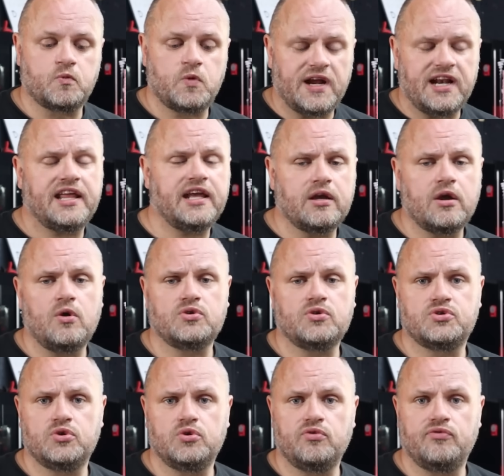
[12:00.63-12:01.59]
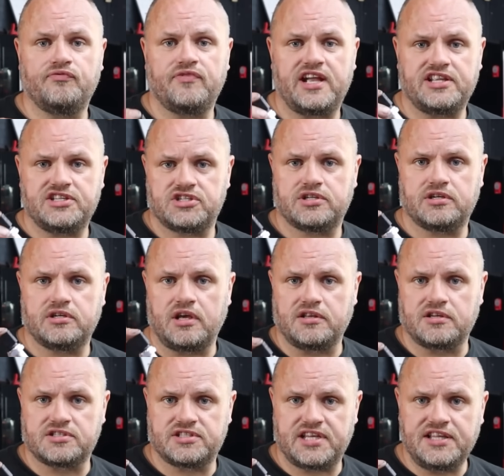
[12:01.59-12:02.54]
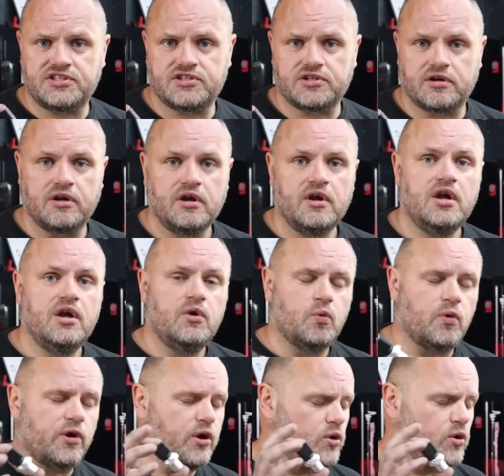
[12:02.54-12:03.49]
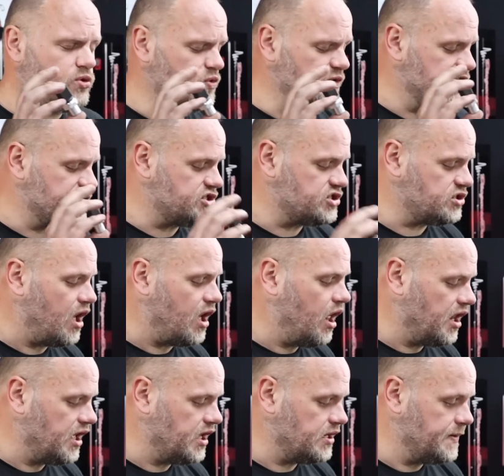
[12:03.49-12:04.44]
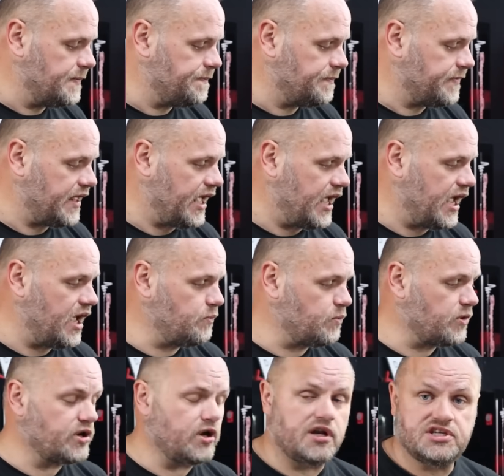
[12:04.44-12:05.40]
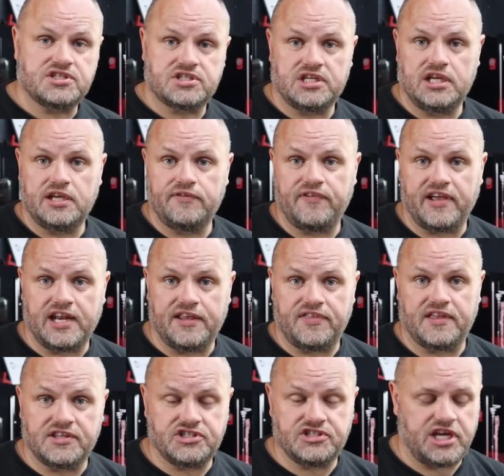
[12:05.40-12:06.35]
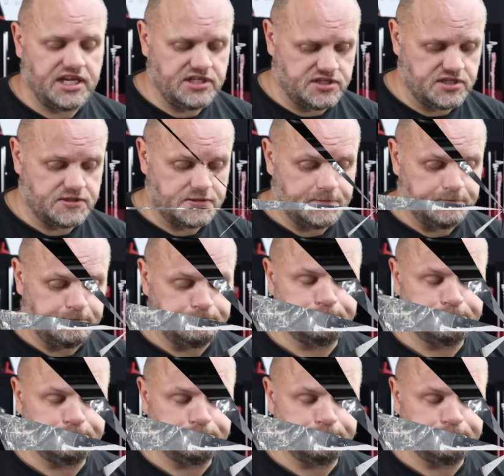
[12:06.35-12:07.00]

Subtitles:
quickly going to fetch another sensor. We're going to install it, and we're going to see if anything changes.